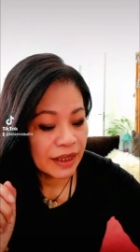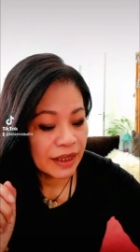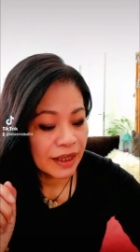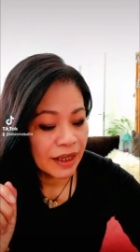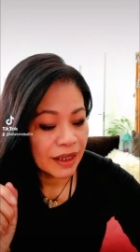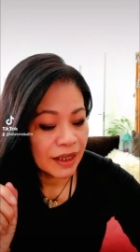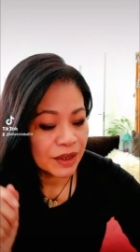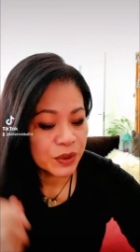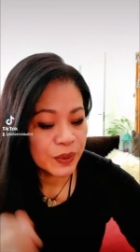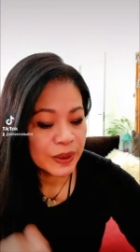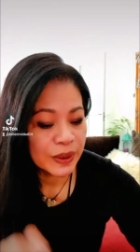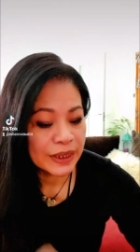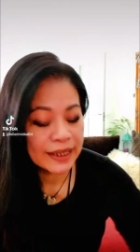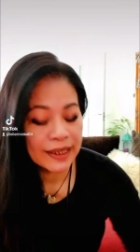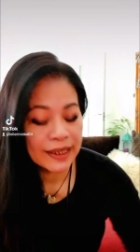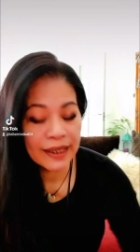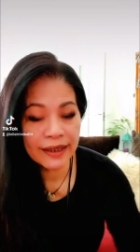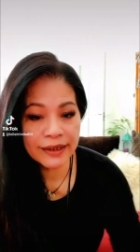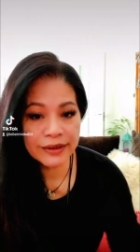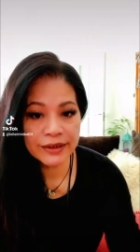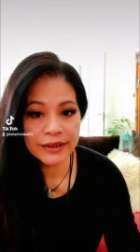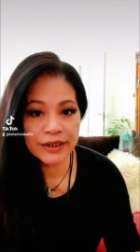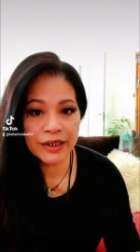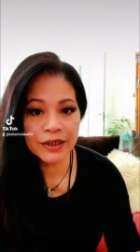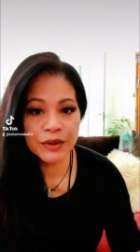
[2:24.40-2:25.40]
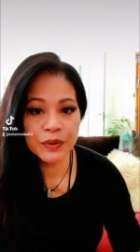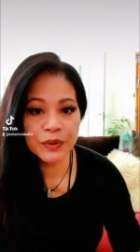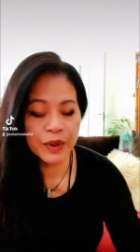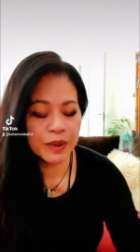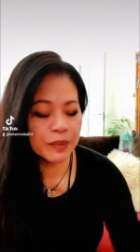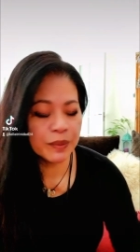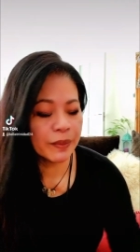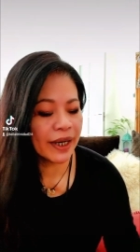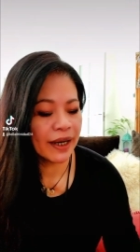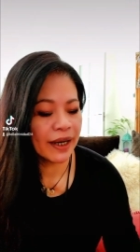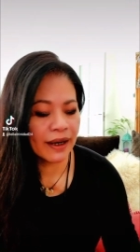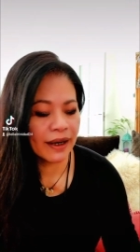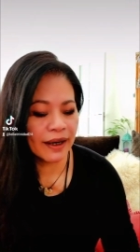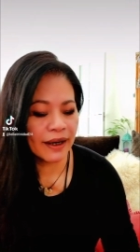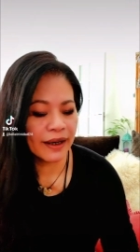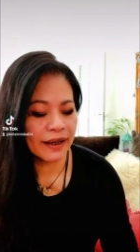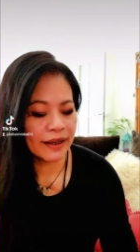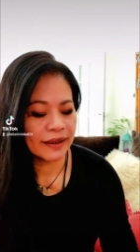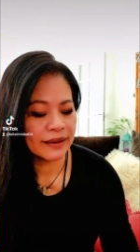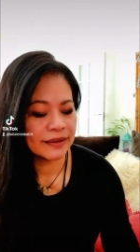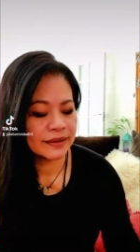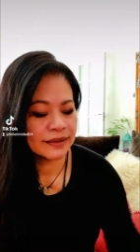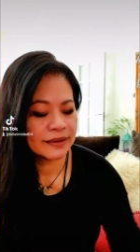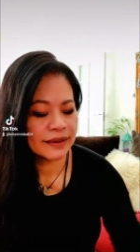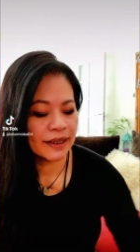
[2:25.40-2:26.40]
actually, I start with my
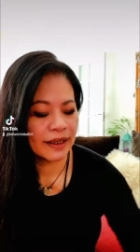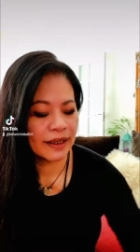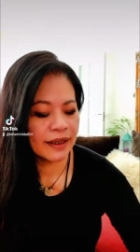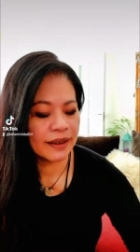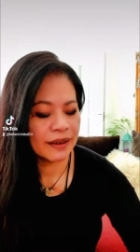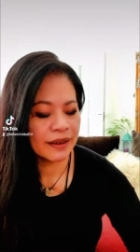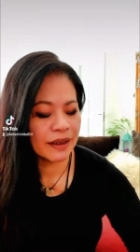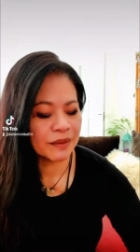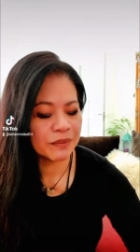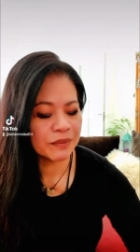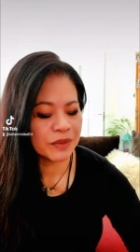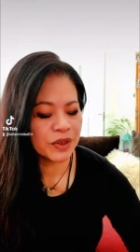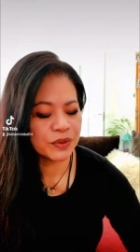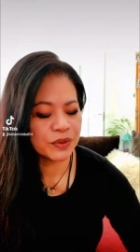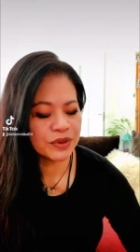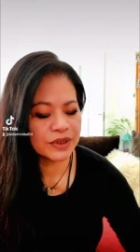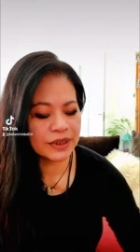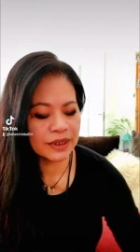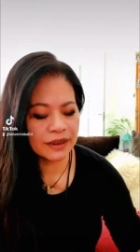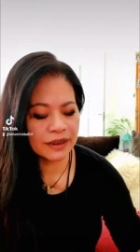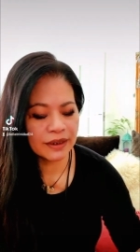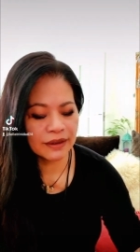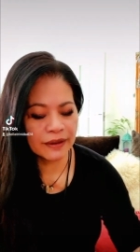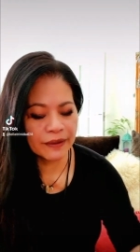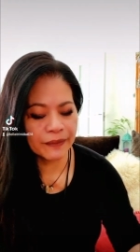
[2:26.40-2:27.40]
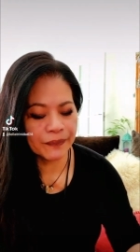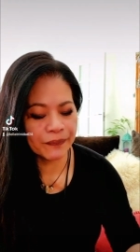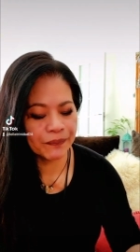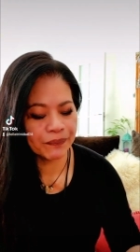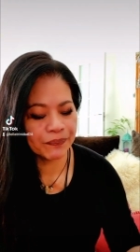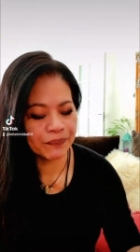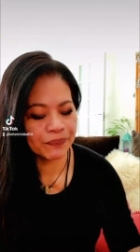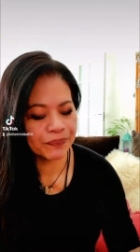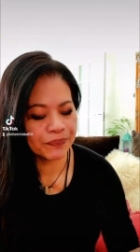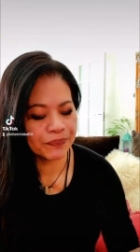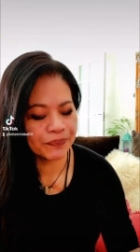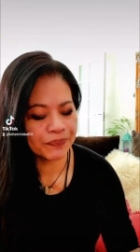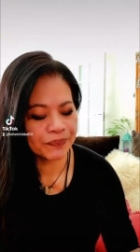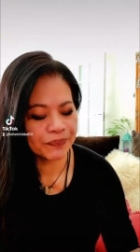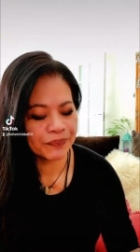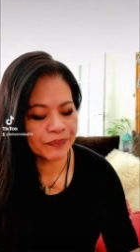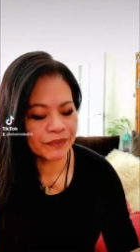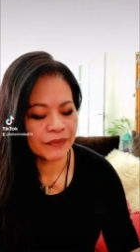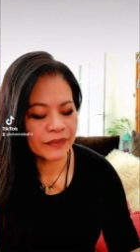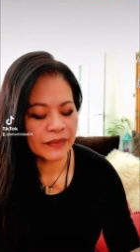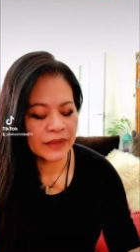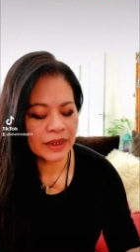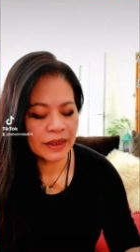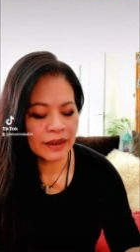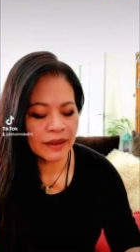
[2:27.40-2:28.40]
eyes. I'm using
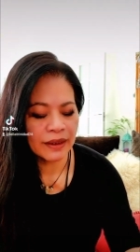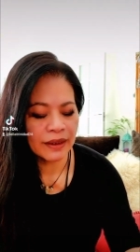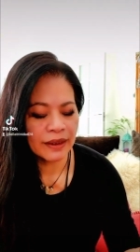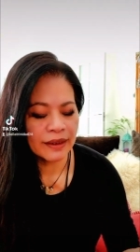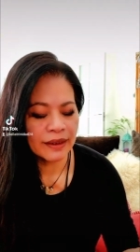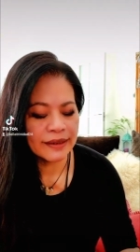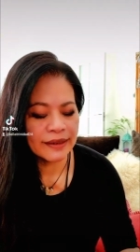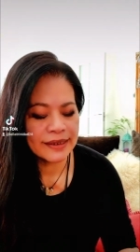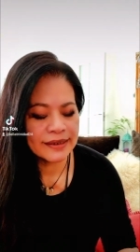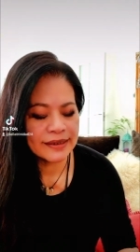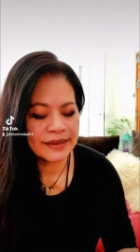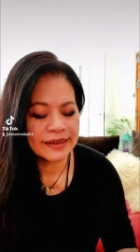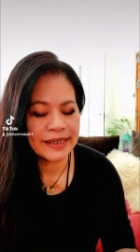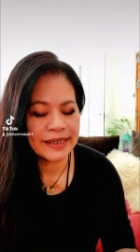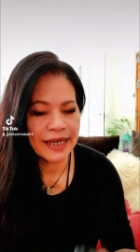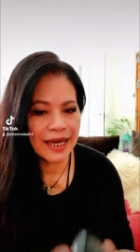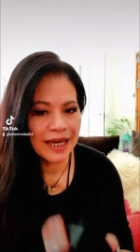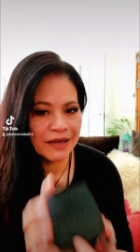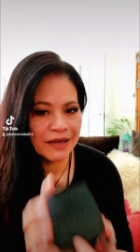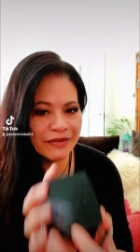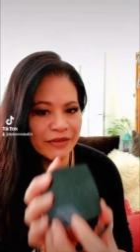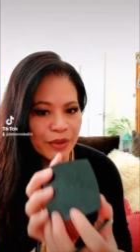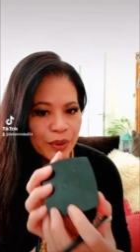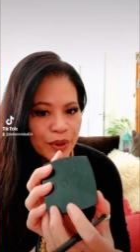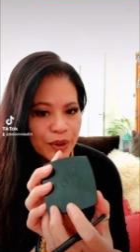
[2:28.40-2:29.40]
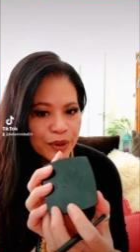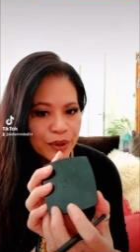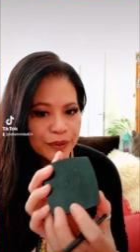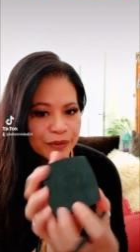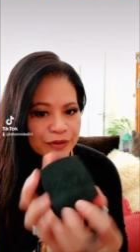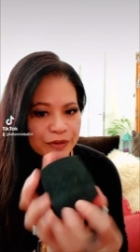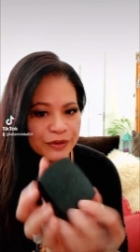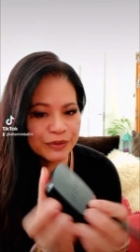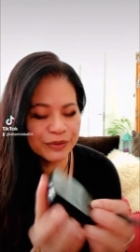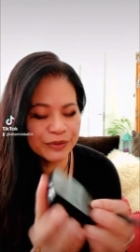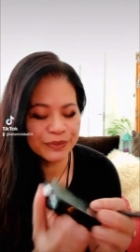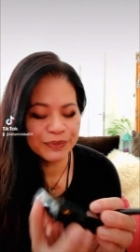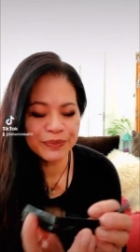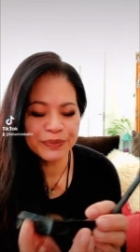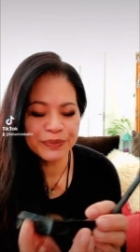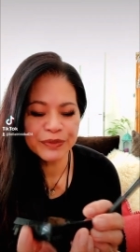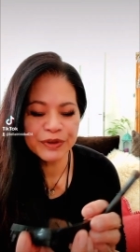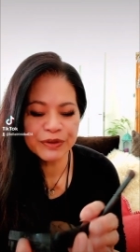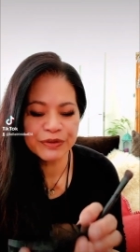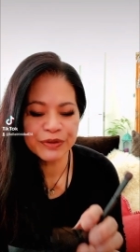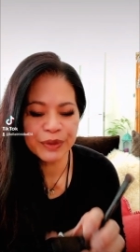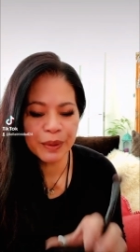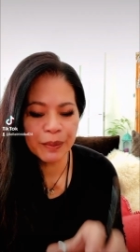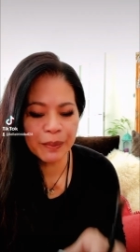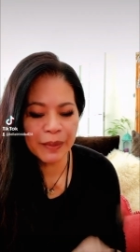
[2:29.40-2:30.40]
this Avon
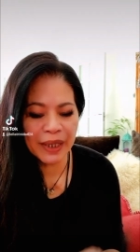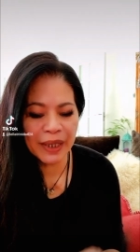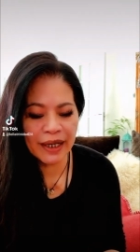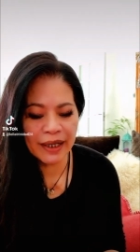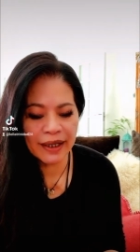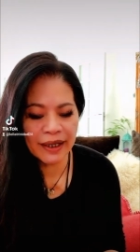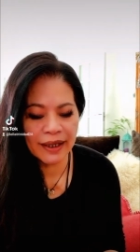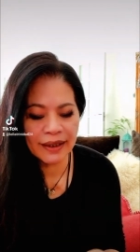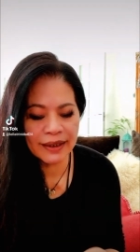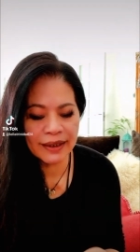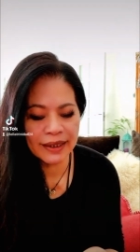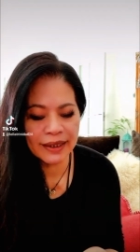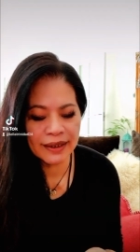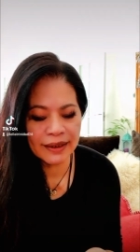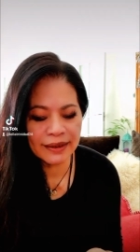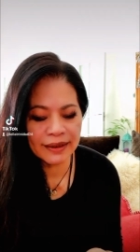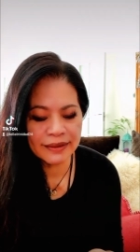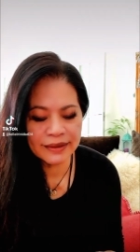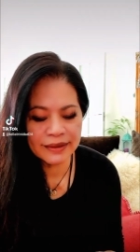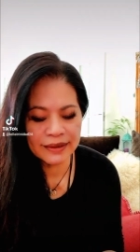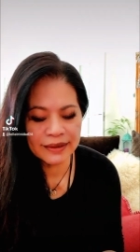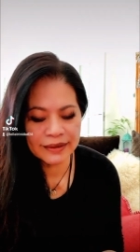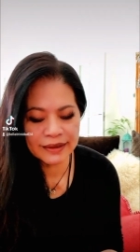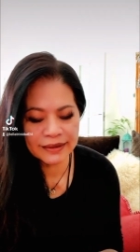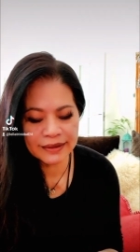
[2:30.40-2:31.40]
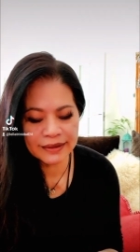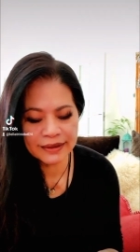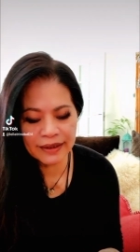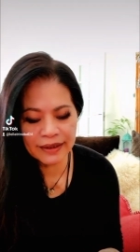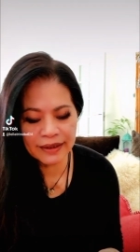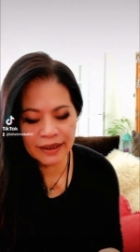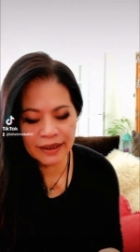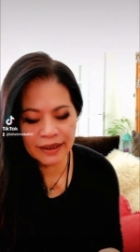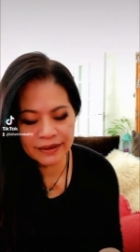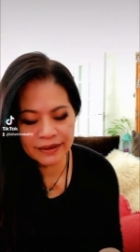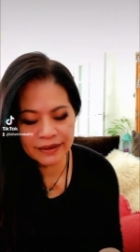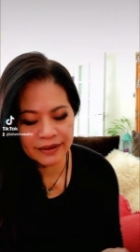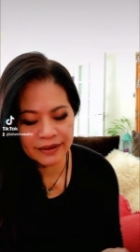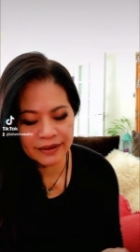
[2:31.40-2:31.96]
from again, this is not